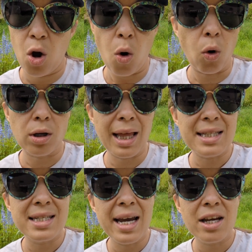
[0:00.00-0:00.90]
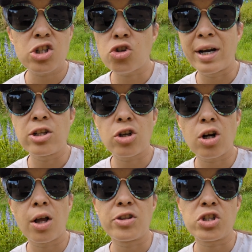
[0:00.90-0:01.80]
Or let's say a
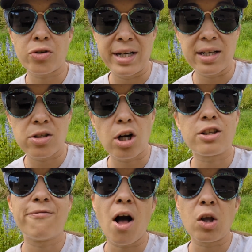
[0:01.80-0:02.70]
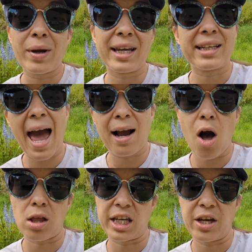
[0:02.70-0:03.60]
stranger on the street starts following and
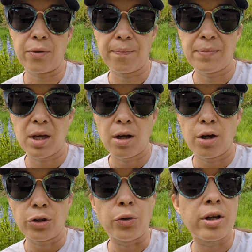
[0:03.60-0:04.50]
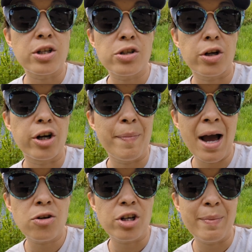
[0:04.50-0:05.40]
catcalling you. You can assert your
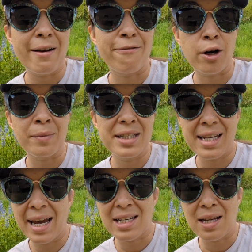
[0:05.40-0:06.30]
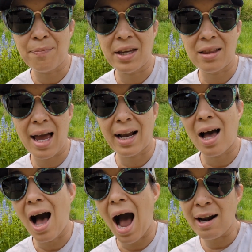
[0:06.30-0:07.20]
boundary by firmly saying something like,
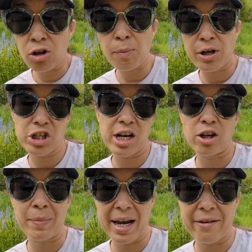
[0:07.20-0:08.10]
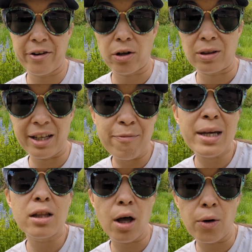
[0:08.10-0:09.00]
"I don't appreciate your behavior. Leave
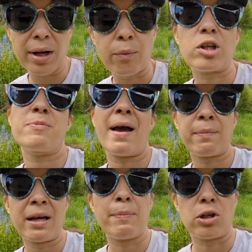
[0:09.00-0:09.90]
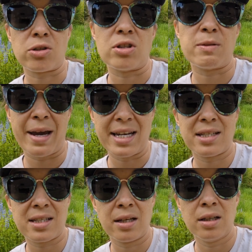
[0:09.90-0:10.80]
me alone and respect my personal
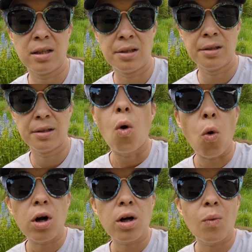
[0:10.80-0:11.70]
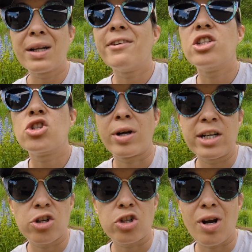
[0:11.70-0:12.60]
space." Or what if a
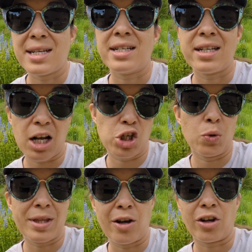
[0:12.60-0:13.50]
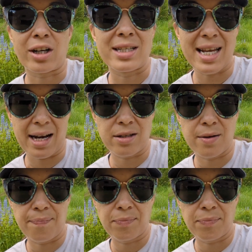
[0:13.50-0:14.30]
stranger tries to touch you without your consent?